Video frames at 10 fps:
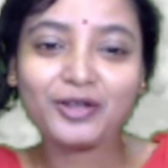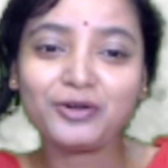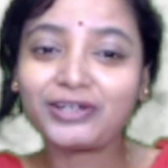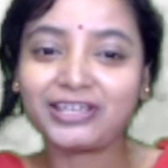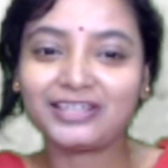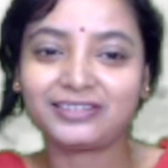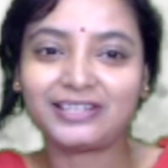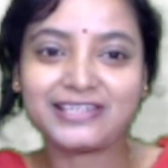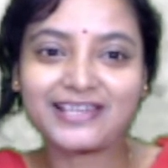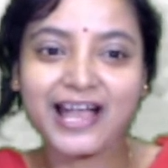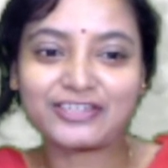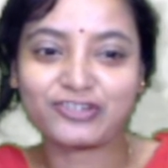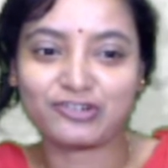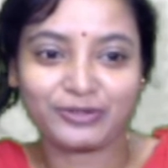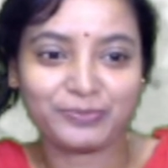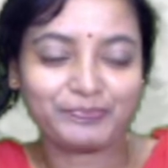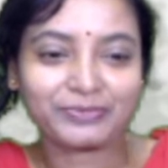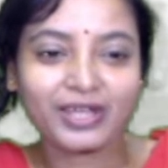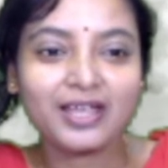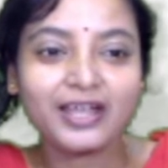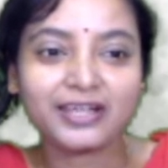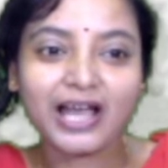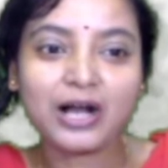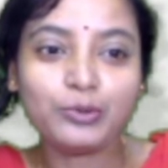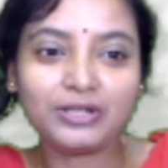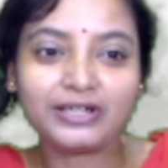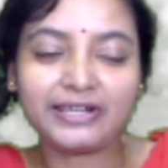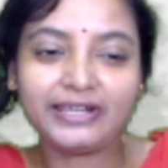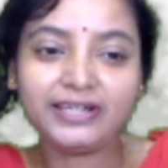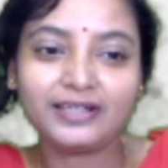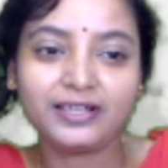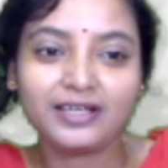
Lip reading: Okay, the disguise story. Now we'll read